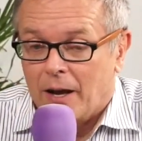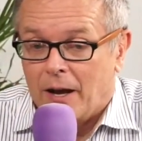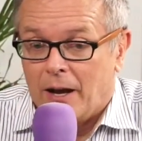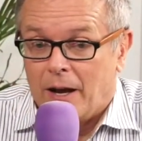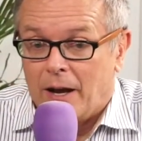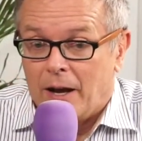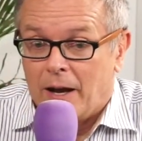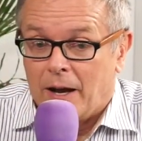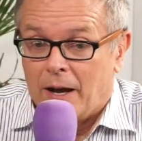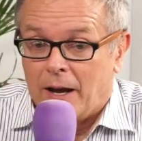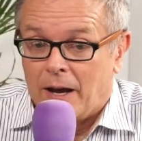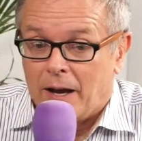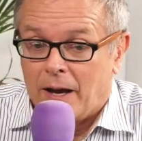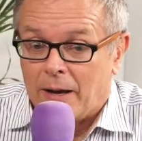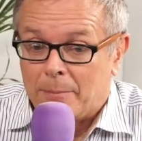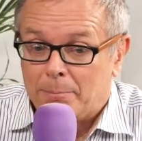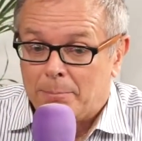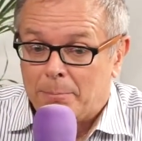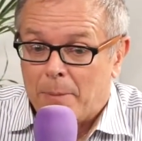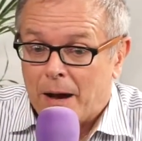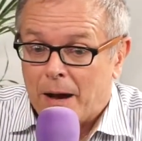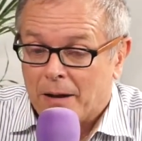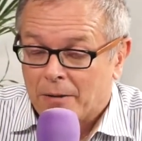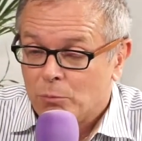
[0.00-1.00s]
Uh,
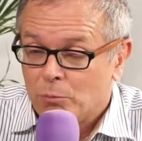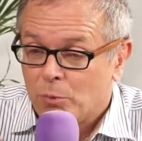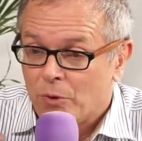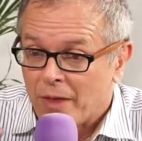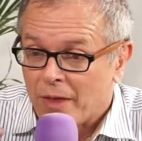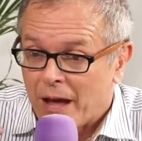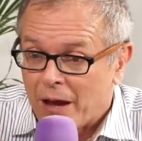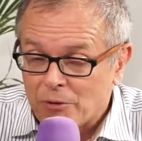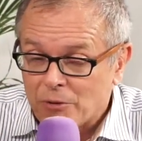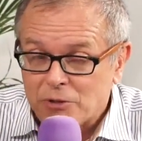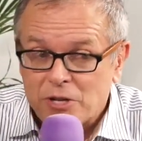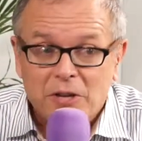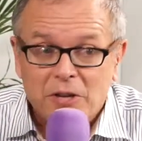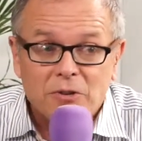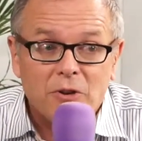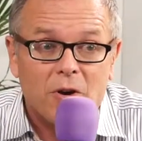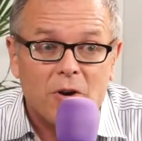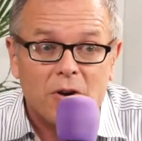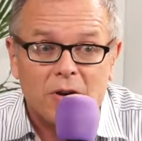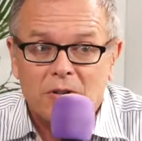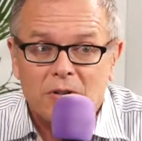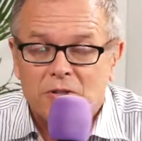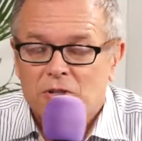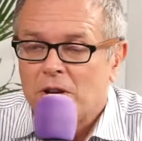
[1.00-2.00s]
but without
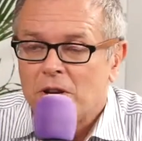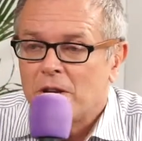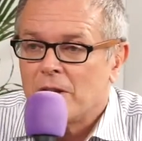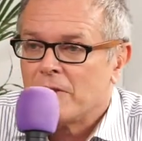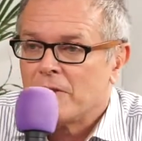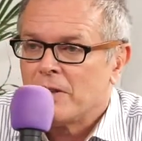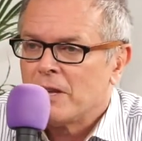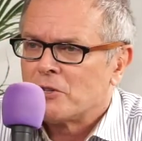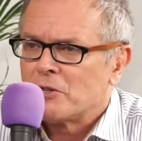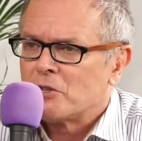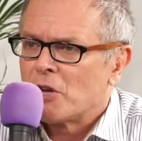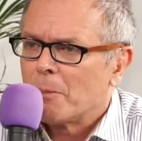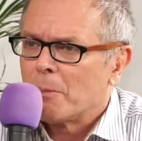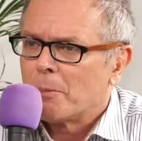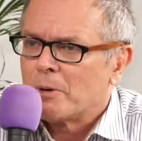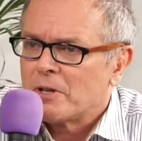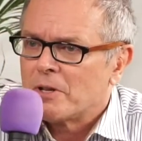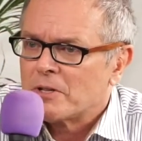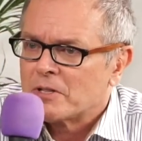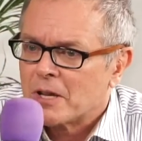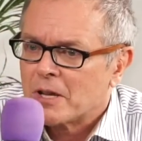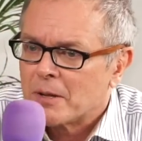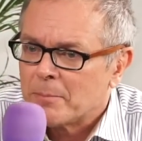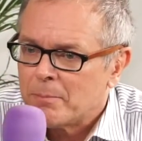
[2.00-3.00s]
technology, the
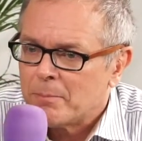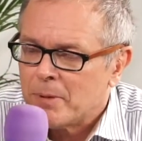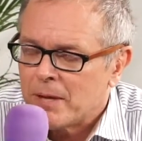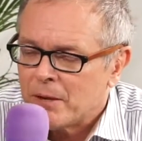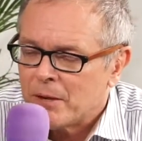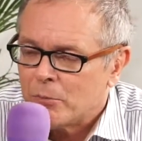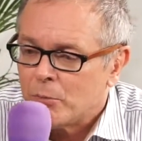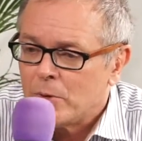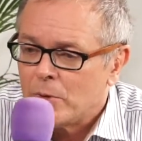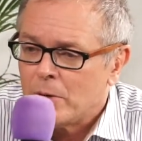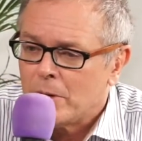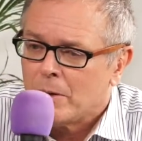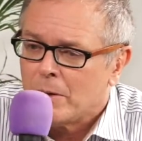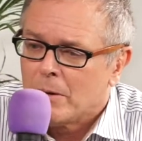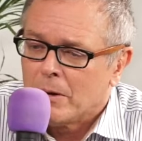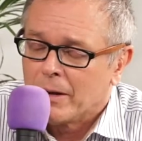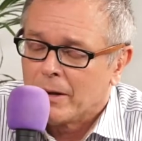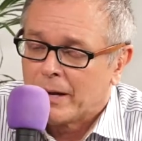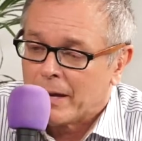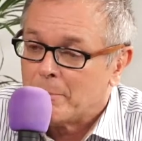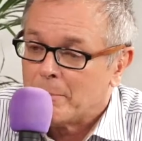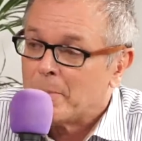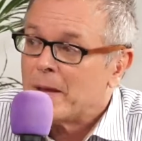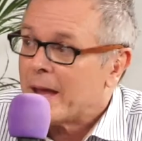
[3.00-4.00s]
interpreters can be we
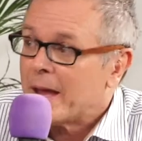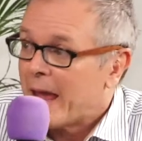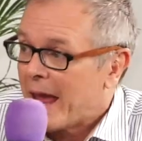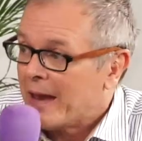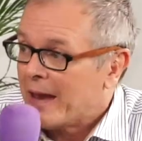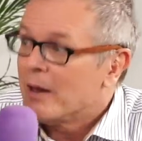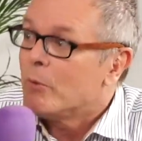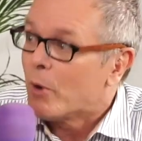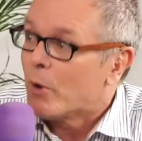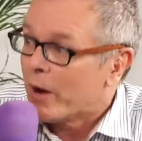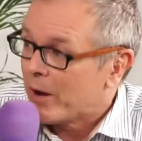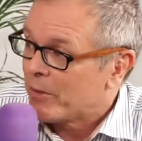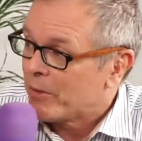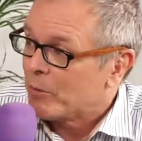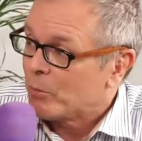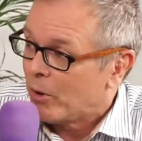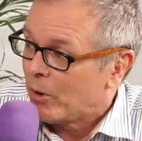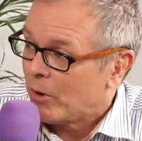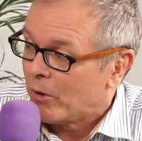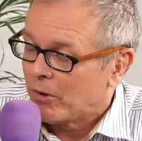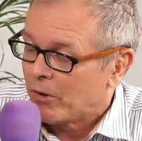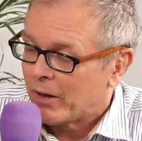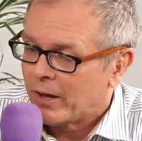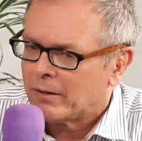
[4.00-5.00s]
can be anywhere in the
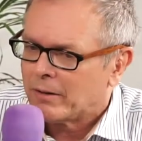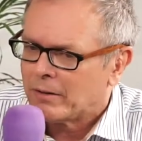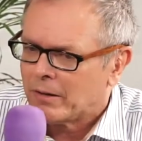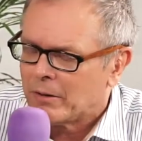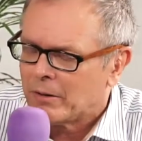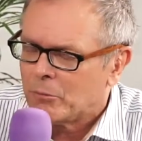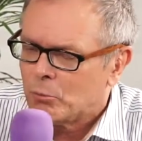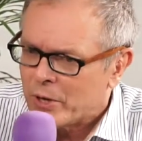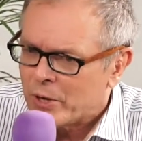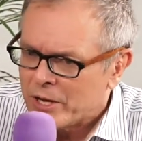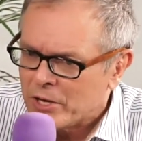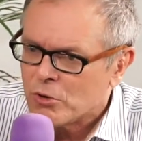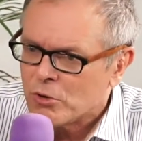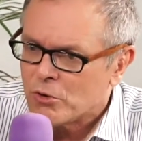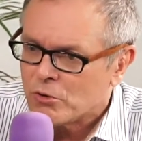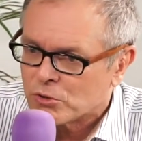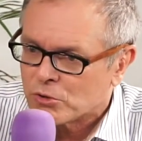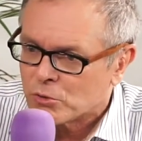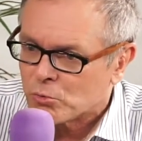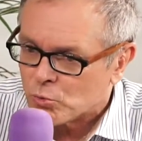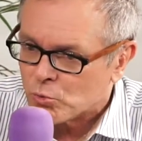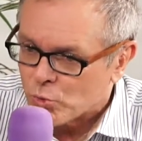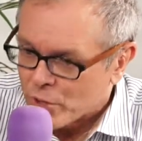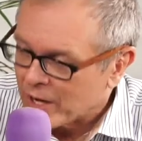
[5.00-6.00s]
world, and we
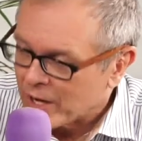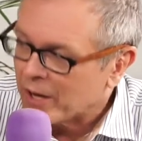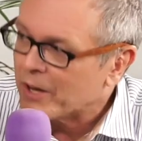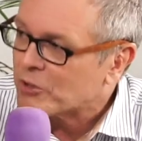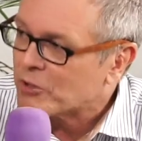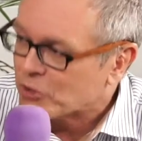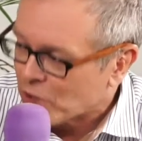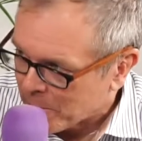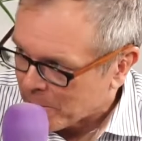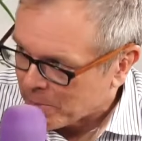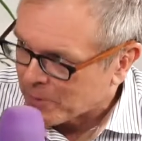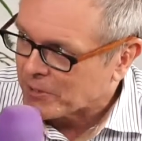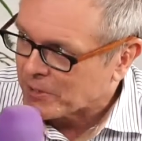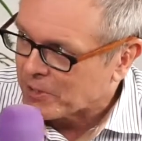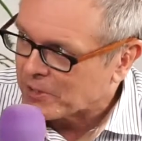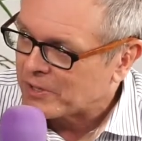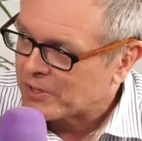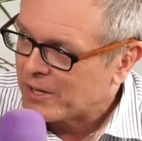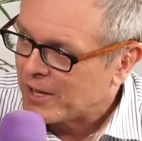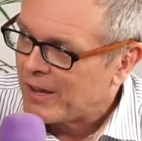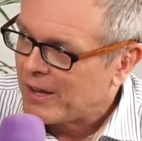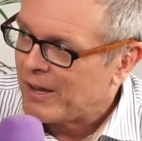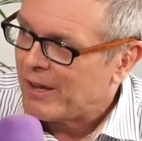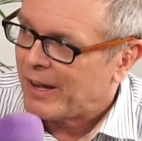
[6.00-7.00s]
use real
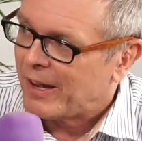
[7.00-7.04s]
interpreters.